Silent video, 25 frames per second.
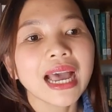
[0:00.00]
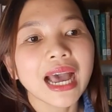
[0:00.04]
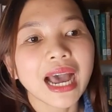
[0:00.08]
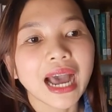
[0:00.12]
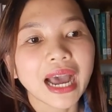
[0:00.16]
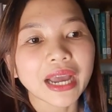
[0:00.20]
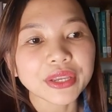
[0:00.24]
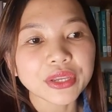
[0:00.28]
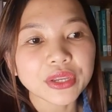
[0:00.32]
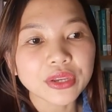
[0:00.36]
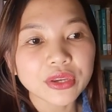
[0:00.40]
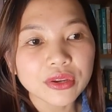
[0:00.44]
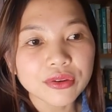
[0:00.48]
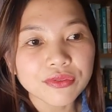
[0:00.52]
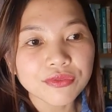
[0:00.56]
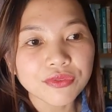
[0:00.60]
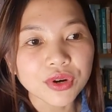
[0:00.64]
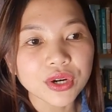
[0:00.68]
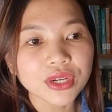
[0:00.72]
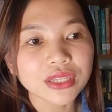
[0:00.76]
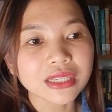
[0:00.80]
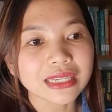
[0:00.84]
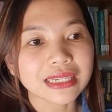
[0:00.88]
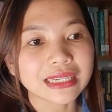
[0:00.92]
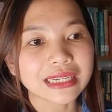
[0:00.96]
and
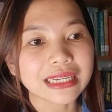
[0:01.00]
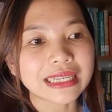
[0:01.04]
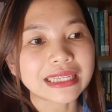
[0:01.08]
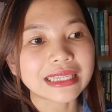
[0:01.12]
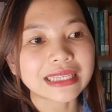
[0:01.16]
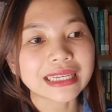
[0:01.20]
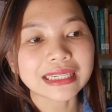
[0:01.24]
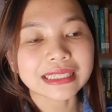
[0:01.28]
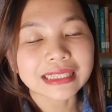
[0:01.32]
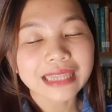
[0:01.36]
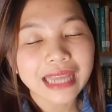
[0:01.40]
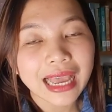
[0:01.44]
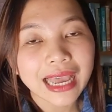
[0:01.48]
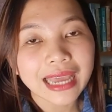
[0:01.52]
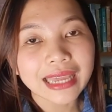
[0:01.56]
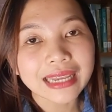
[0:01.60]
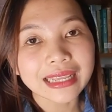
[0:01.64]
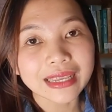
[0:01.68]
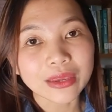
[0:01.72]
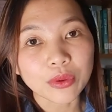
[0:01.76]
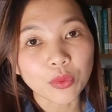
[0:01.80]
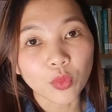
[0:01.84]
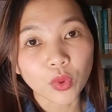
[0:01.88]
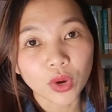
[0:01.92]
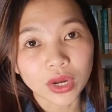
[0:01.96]
universities at
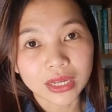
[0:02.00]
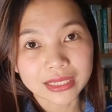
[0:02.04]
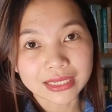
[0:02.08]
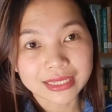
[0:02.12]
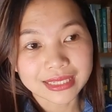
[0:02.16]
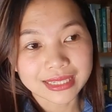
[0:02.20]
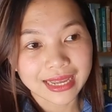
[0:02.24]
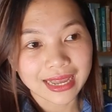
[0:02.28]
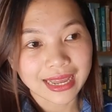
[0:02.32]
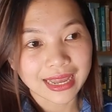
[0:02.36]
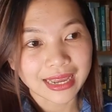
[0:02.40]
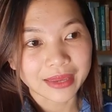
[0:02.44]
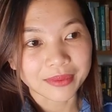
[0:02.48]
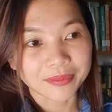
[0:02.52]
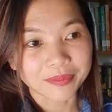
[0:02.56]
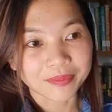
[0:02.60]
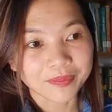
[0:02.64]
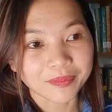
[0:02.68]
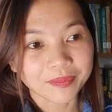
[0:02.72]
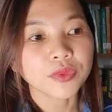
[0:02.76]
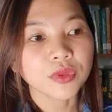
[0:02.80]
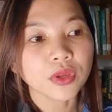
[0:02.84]
any one time.